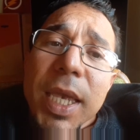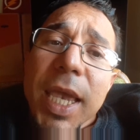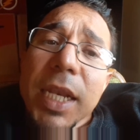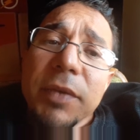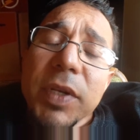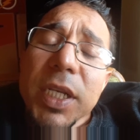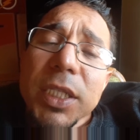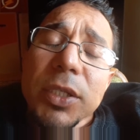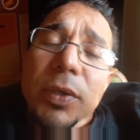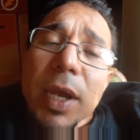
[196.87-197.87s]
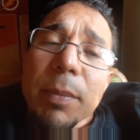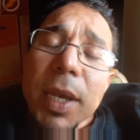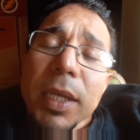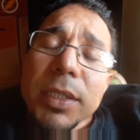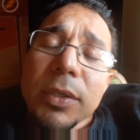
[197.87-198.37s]
and even
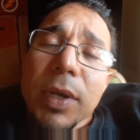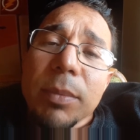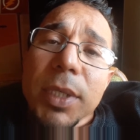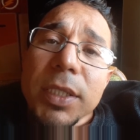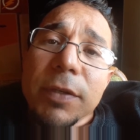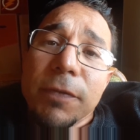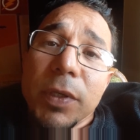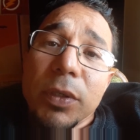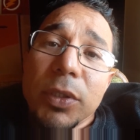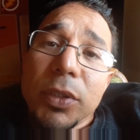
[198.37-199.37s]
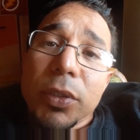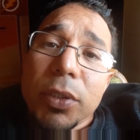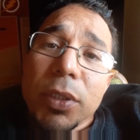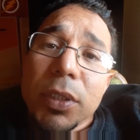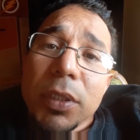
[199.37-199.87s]
Instagram does the
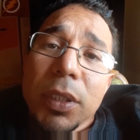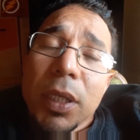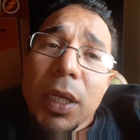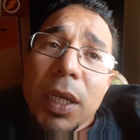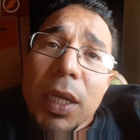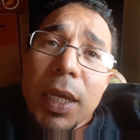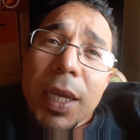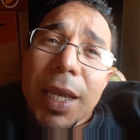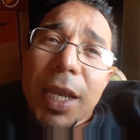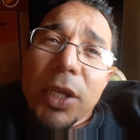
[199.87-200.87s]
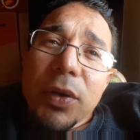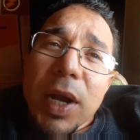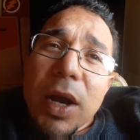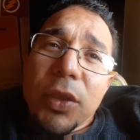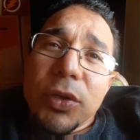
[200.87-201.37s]
filters, and you know
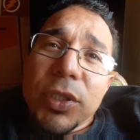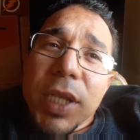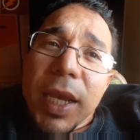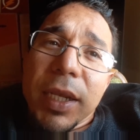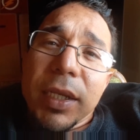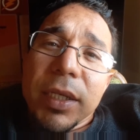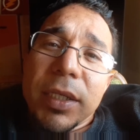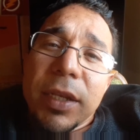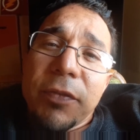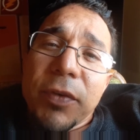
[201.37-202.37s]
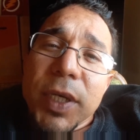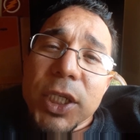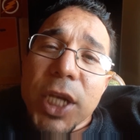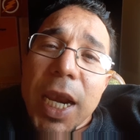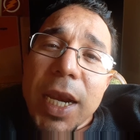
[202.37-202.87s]
how there's like different
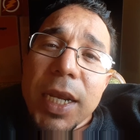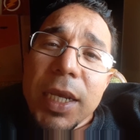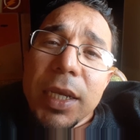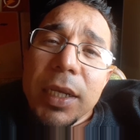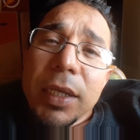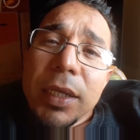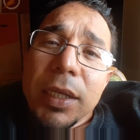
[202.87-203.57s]
shading.